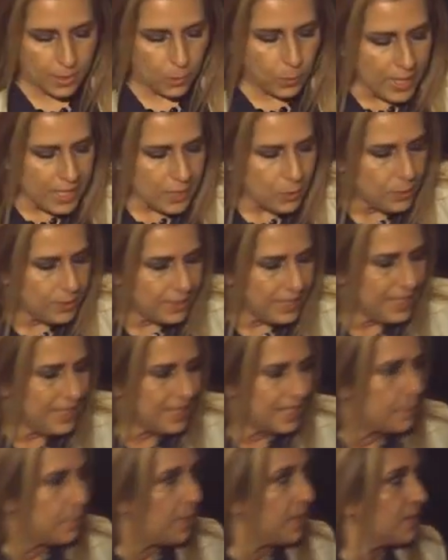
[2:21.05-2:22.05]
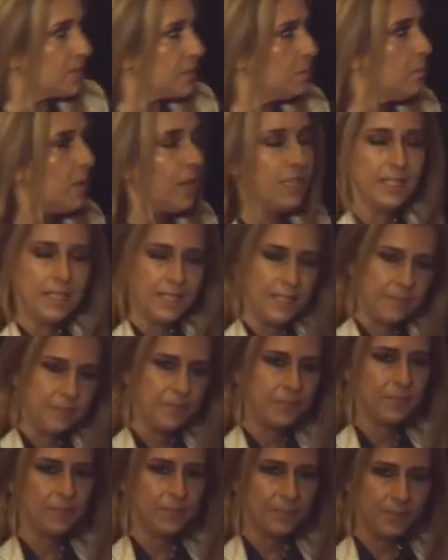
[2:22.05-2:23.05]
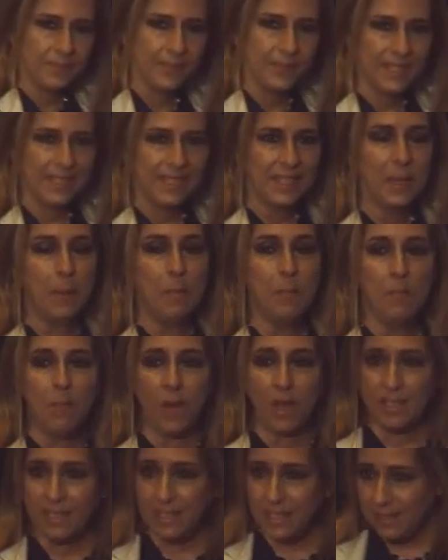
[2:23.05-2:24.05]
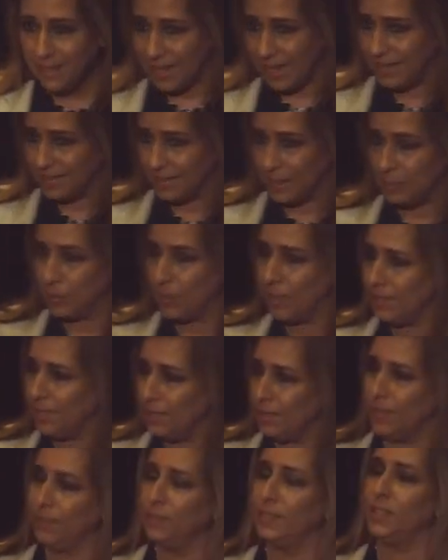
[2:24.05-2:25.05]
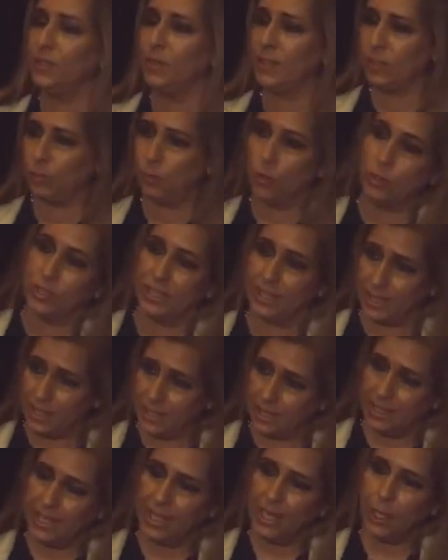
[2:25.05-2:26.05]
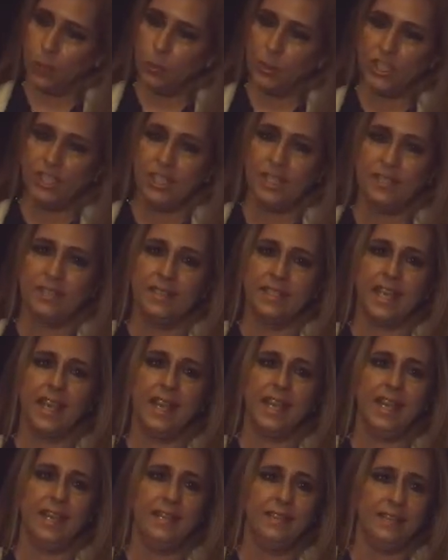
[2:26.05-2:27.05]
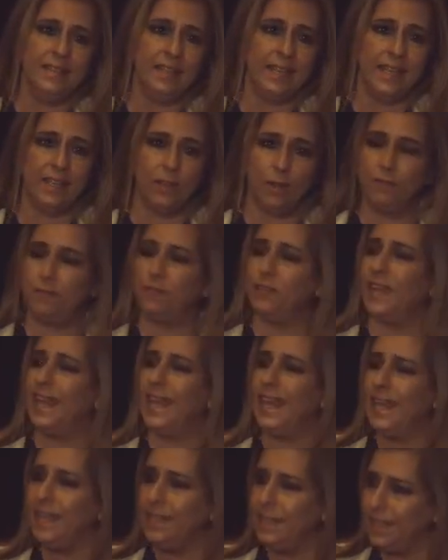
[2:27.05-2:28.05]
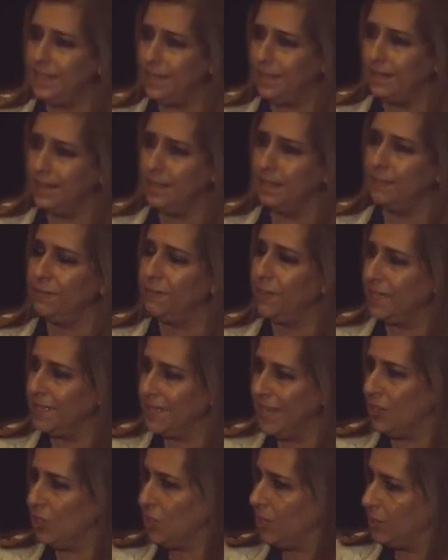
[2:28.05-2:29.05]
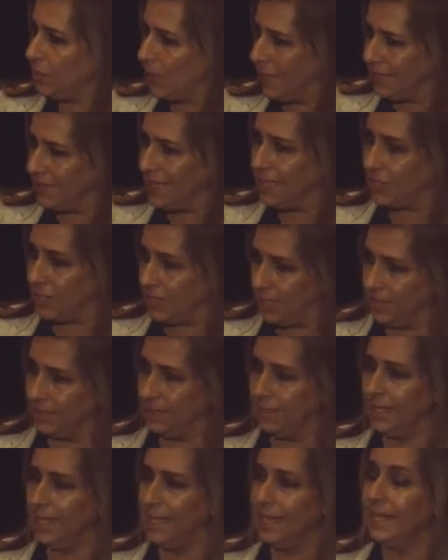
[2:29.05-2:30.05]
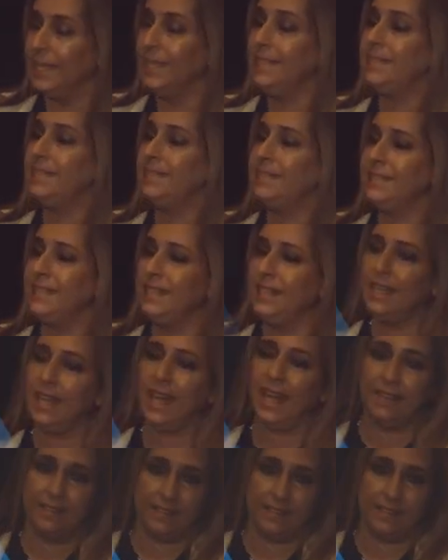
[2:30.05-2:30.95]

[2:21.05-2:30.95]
When you think about money, money and the process of the cross border, which is the end leg of any financial transaction, is still